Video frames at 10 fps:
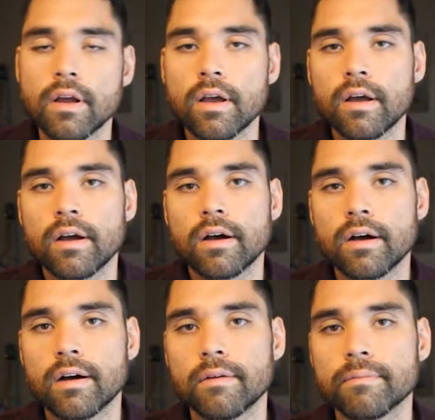
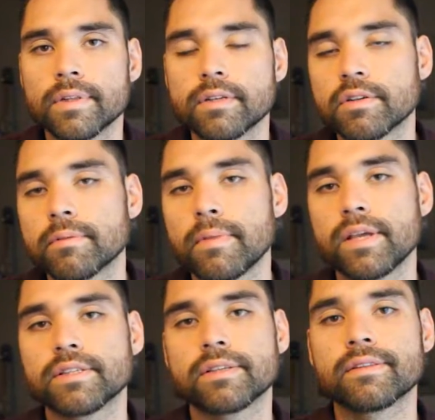It's always
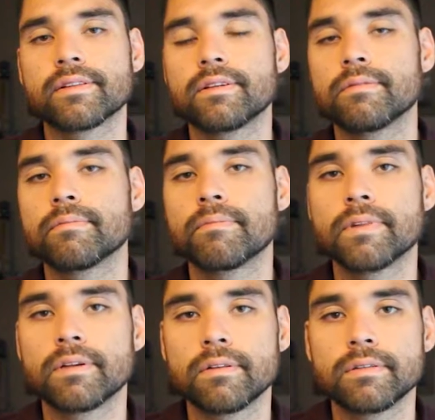amazing the
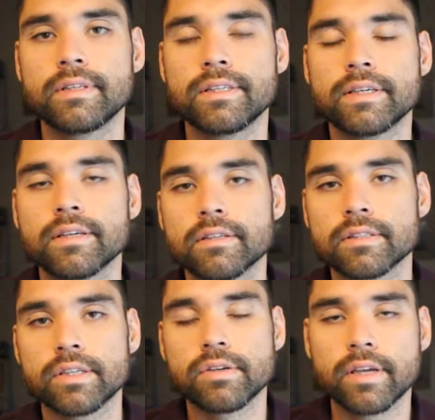little
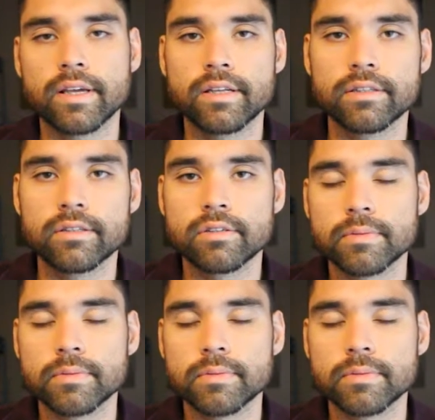details that you can get into,